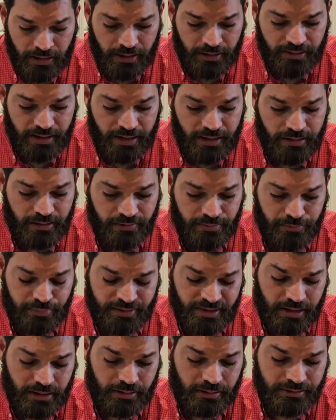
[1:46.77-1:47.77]
These
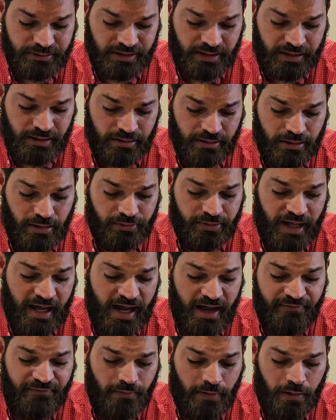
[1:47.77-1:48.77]
particular jeans are called the
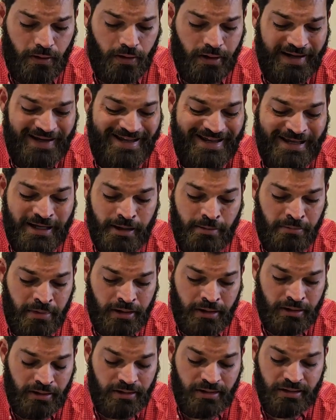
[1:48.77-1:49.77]

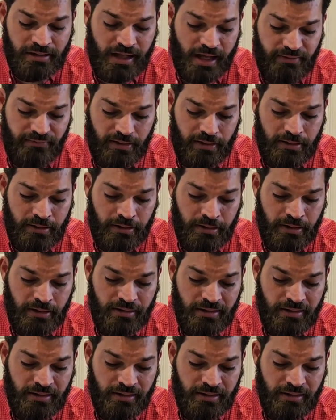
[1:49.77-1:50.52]
FR-M7